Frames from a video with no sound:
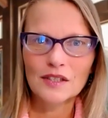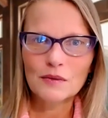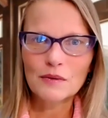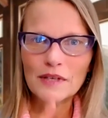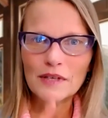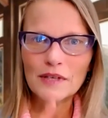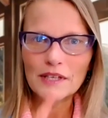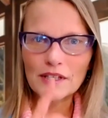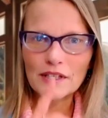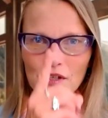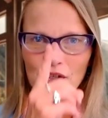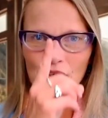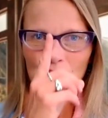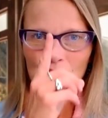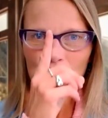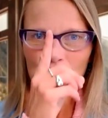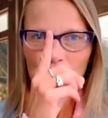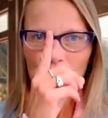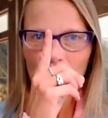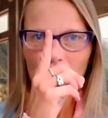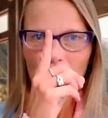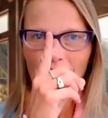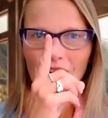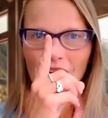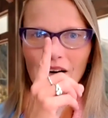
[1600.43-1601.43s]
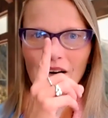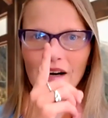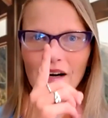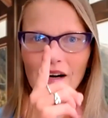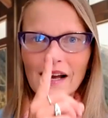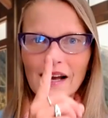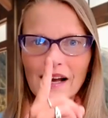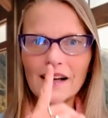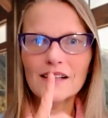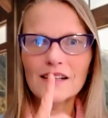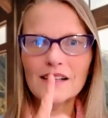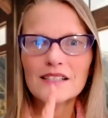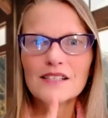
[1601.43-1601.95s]
When you are
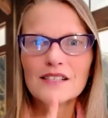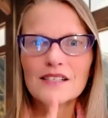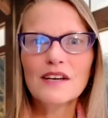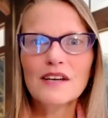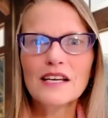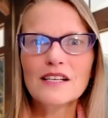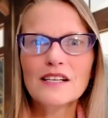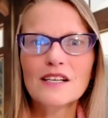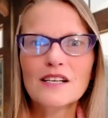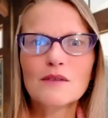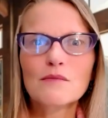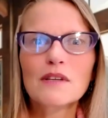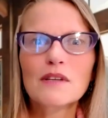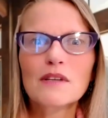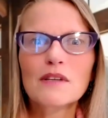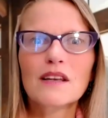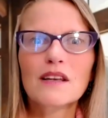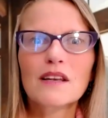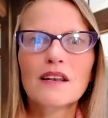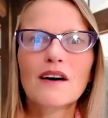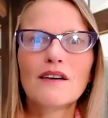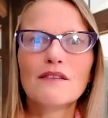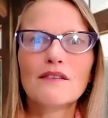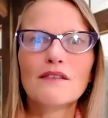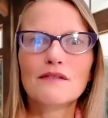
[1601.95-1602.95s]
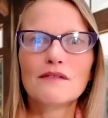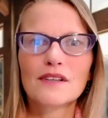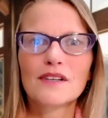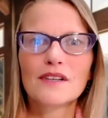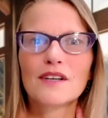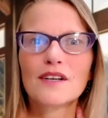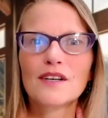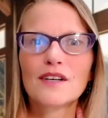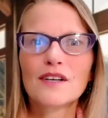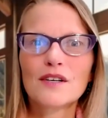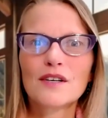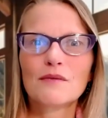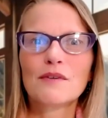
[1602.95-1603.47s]
activating with love,
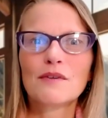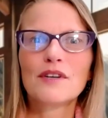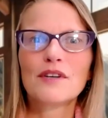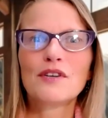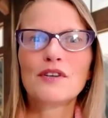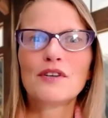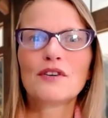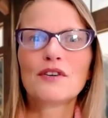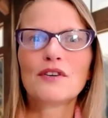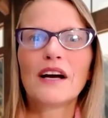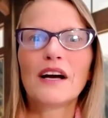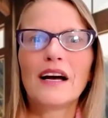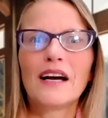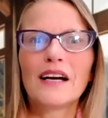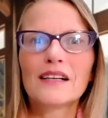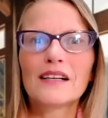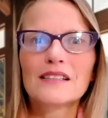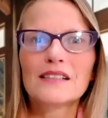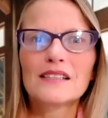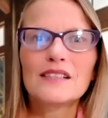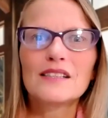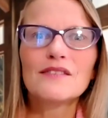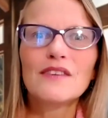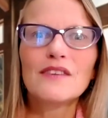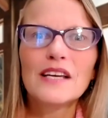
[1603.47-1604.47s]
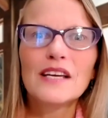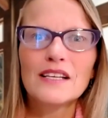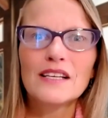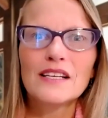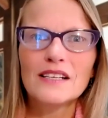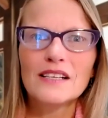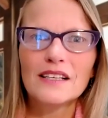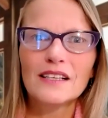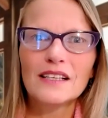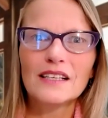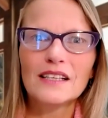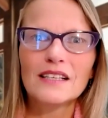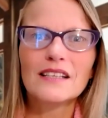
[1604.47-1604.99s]
when you're
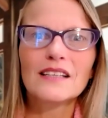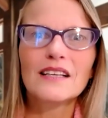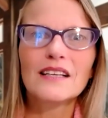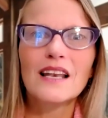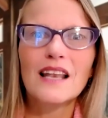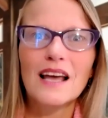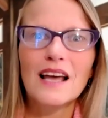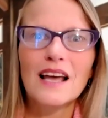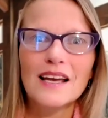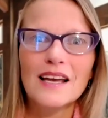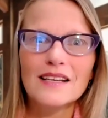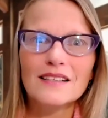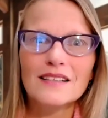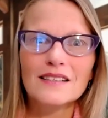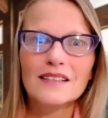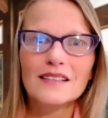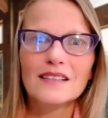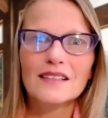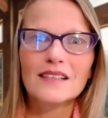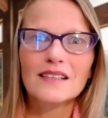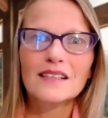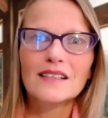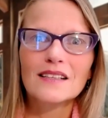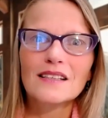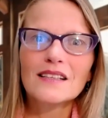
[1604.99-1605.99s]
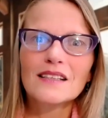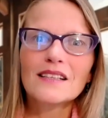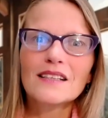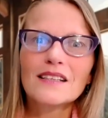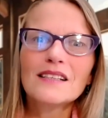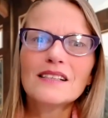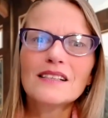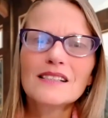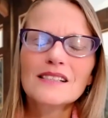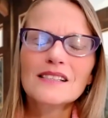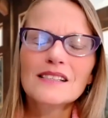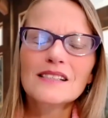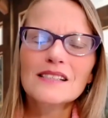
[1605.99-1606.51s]
activating in the light,
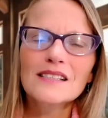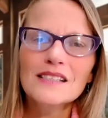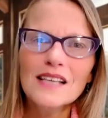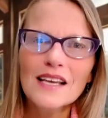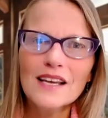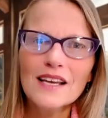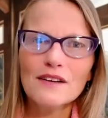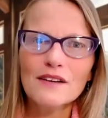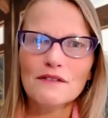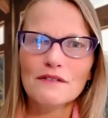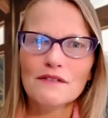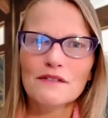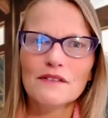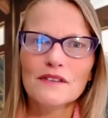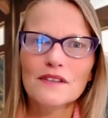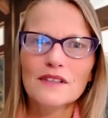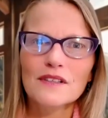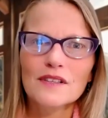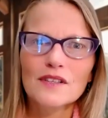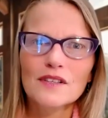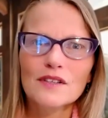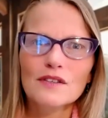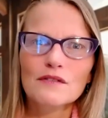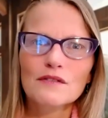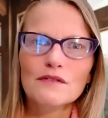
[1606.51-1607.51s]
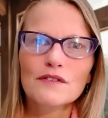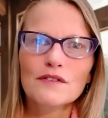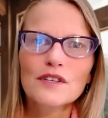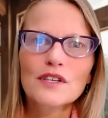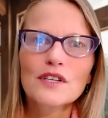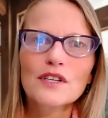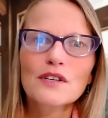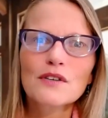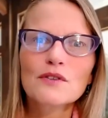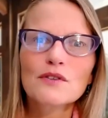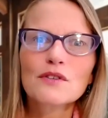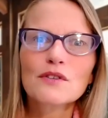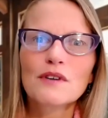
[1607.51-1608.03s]
it is safe for
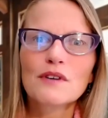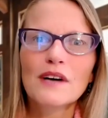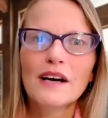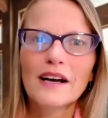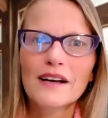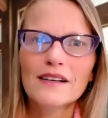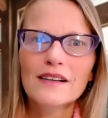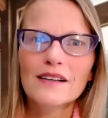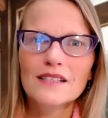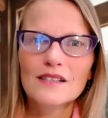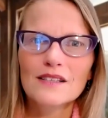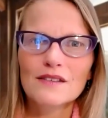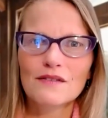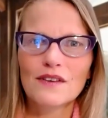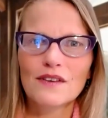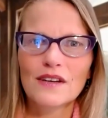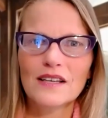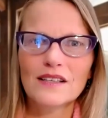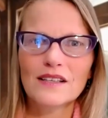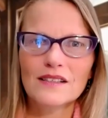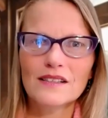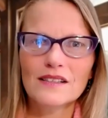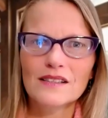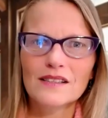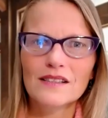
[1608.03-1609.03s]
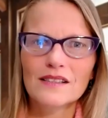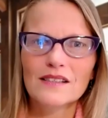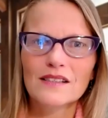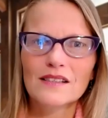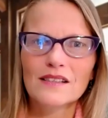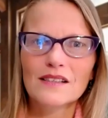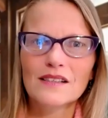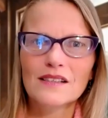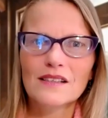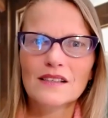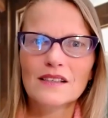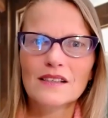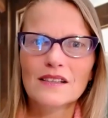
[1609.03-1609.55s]
you to activate
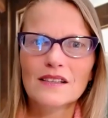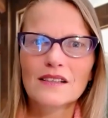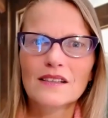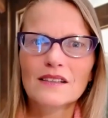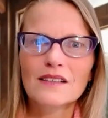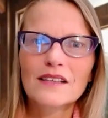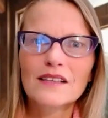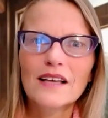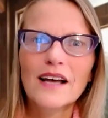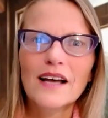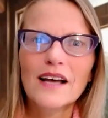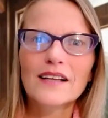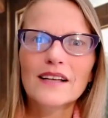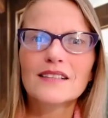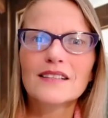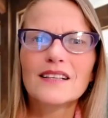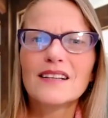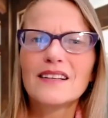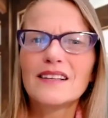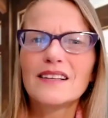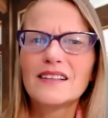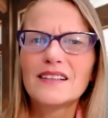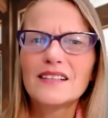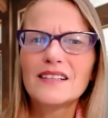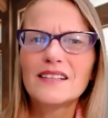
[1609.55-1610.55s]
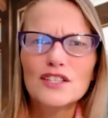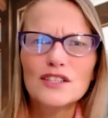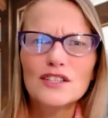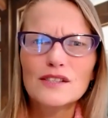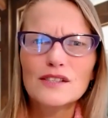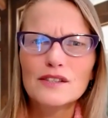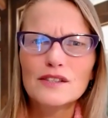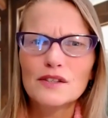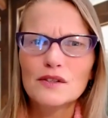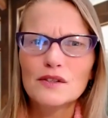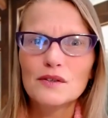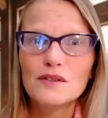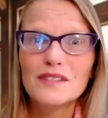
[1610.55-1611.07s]
that
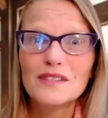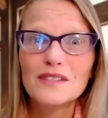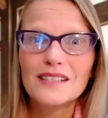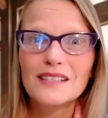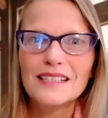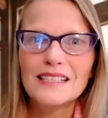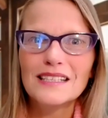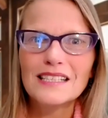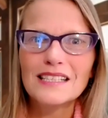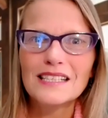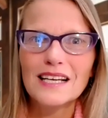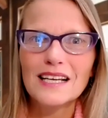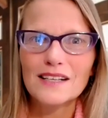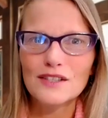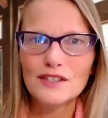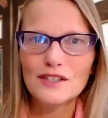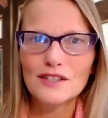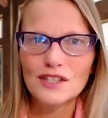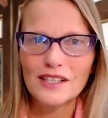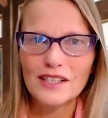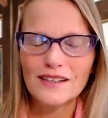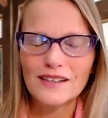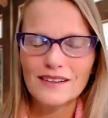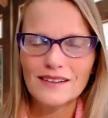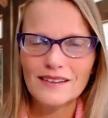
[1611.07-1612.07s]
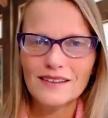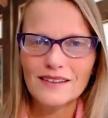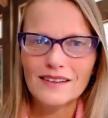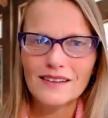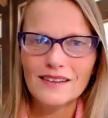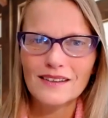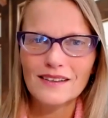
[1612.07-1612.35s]
delicious Kundalini energy.